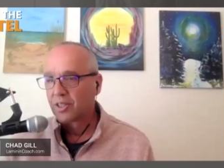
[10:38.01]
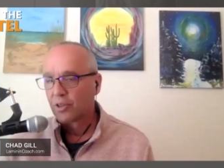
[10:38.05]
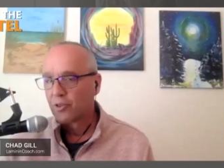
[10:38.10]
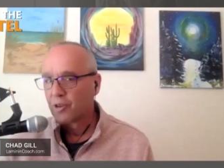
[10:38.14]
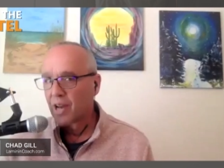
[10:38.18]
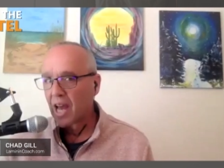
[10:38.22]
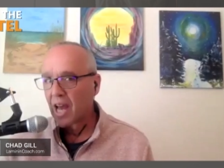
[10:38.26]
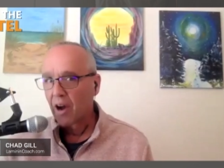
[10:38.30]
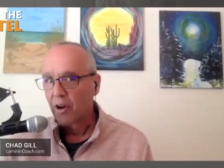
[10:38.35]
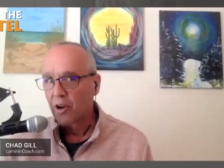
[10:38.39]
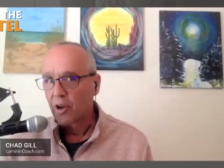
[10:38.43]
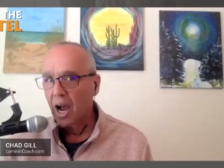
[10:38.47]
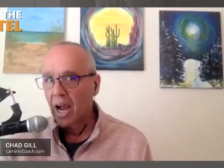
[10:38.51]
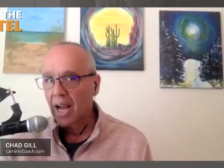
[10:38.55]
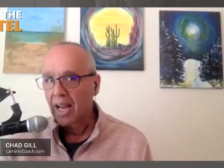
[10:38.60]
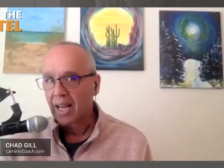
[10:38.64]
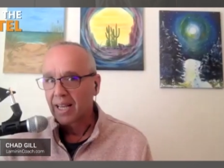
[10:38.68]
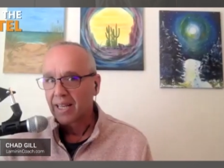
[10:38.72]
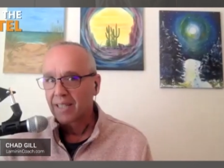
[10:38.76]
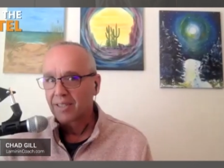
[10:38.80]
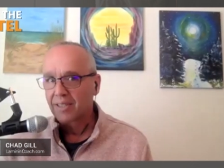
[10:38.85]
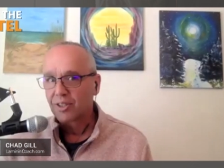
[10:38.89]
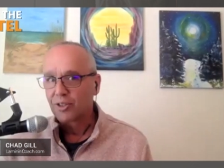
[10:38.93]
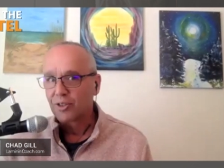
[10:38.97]
so now you're, I
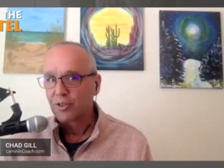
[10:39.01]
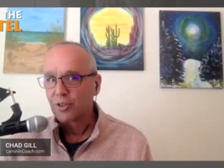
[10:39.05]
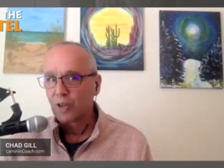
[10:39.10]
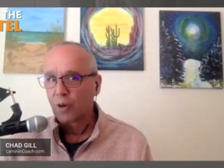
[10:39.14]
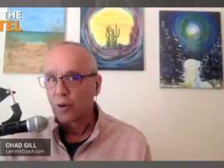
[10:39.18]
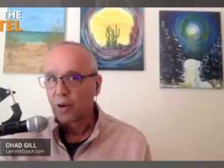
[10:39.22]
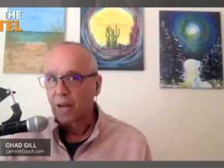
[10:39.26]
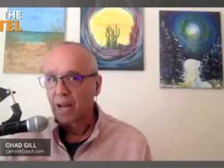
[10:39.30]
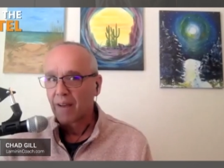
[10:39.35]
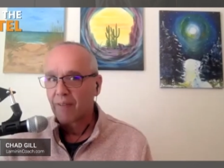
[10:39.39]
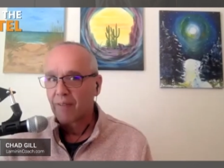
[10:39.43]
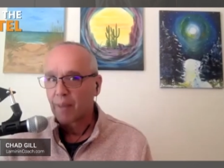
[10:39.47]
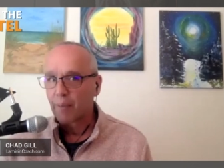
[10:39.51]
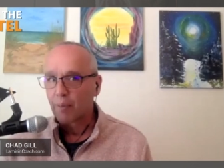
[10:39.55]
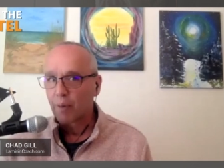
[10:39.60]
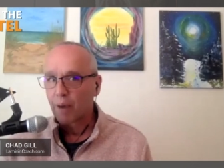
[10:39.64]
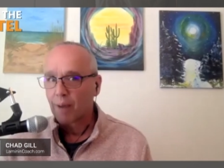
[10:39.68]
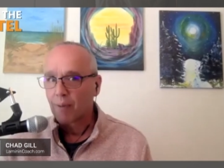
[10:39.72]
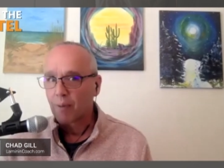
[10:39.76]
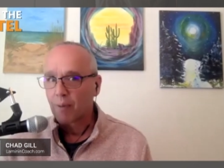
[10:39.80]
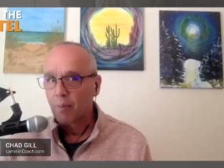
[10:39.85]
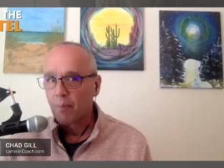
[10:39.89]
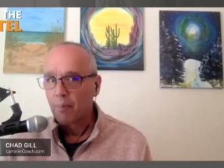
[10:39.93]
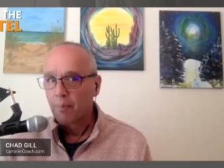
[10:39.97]
guess you don't have that
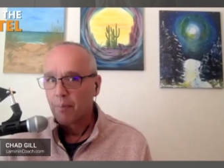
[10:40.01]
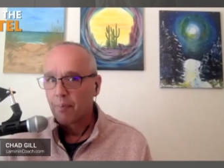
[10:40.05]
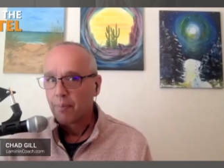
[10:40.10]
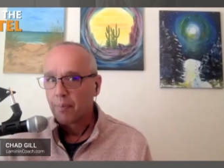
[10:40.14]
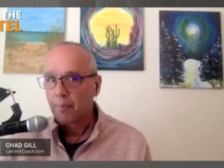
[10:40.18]
problem?